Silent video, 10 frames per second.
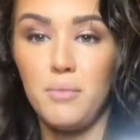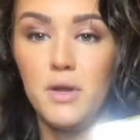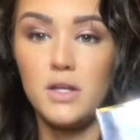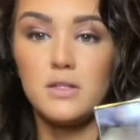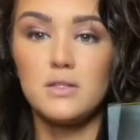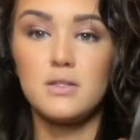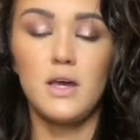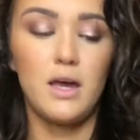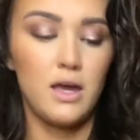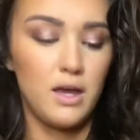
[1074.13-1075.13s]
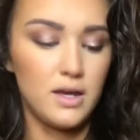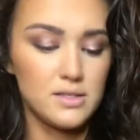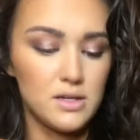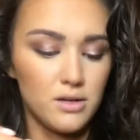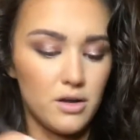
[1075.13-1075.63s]
but it's a
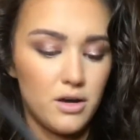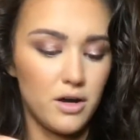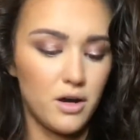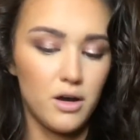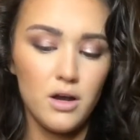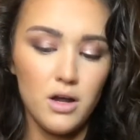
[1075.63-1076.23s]
Estee Lauder